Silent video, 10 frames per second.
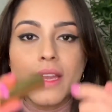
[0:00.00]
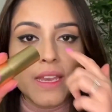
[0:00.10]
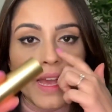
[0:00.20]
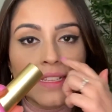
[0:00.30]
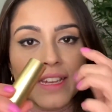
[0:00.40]

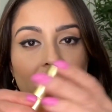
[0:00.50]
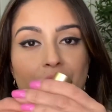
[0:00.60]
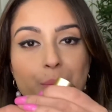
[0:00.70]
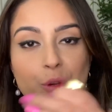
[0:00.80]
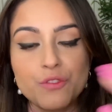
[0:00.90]
Next, I
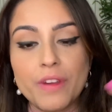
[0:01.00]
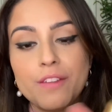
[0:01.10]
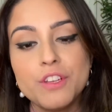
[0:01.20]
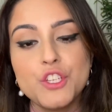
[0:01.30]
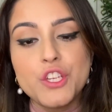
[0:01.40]
will put
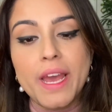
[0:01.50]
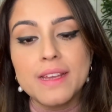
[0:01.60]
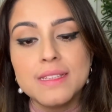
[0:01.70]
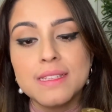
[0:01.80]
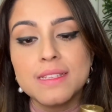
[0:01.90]
Velvet
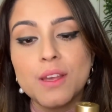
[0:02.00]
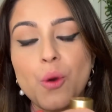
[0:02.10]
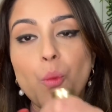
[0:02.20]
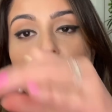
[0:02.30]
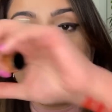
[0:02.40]
Jazz
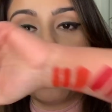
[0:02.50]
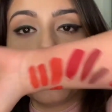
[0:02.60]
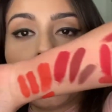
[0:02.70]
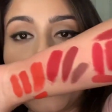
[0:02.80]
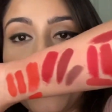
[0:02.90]
one
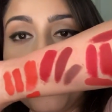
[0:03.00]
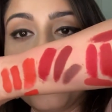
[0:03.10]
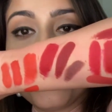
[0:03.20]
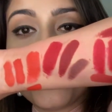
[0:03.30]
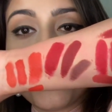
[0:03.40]
more
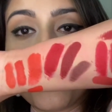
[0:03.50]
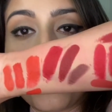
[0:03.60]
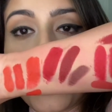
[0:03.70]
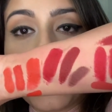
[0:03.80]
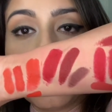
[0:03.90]
time
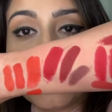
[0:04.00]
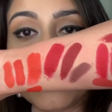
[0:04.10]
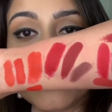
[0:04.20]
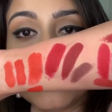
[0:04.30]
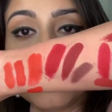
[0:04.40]
right
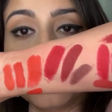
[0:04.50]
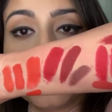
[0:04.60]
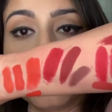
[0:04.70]
here.